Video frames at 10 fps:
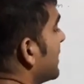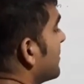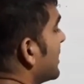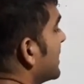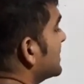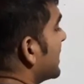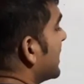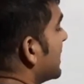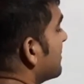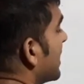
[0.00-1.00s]
plus
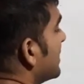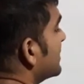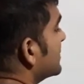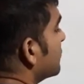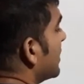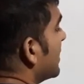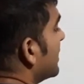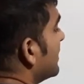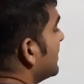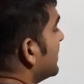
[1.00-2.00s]
N minus
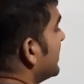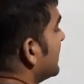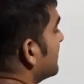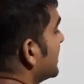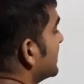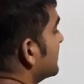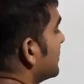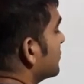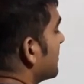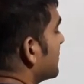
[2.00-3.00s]
1D means you
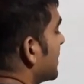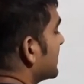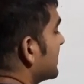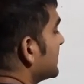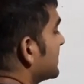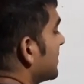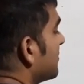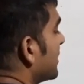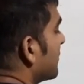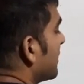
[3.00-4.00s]
subtract this
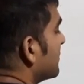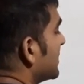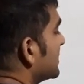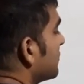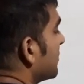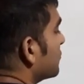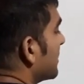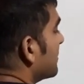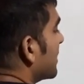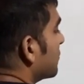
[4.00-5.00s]
number from this, you have to
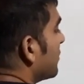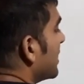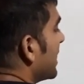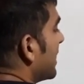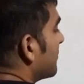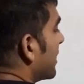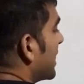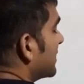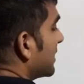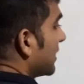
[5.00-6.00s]
subtract 1 and
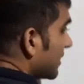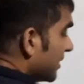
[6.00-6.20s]
write here.